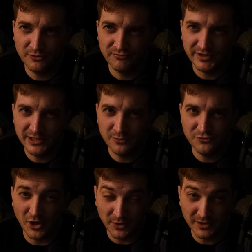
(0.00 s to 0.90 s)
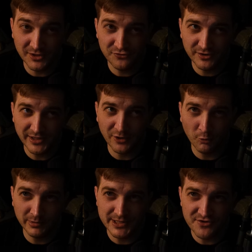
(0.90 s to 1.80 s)
your videos unlisted, now
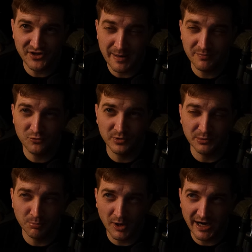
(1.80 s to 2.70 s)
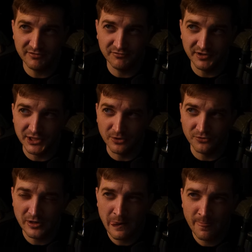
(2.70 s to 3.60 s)
normally this happens when you private
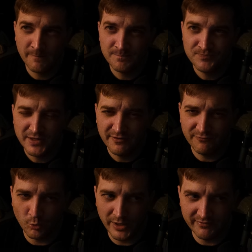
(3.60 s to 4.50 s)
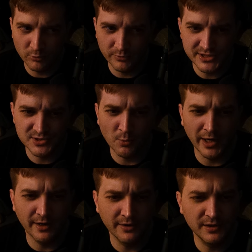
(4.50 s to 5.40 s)
videos. For whatever reason,
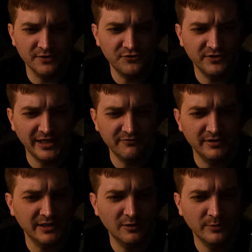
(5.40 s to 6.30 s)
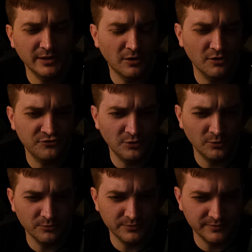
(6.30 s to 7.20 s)
when I unlisted that video, it
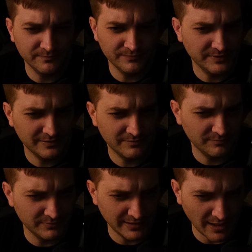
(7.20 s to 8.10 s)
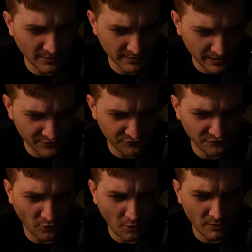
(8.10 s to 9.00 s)
also
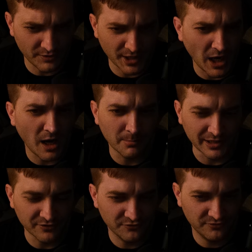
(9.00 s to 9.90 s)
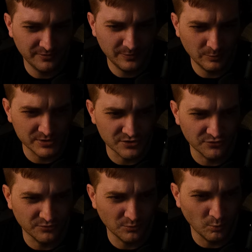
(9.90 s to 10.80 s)
unlists all the comments, which
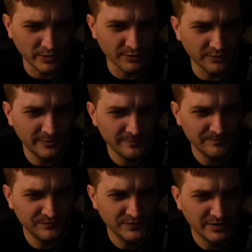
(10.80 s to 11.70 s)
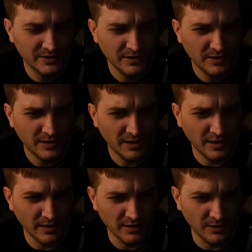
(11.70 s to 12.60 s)
is weird.
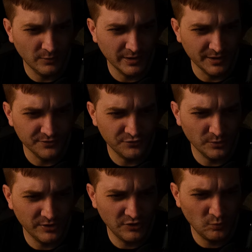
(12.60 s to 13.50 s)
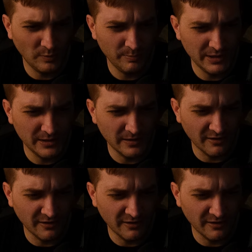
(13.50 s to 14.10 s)
Uh, okay, so this will be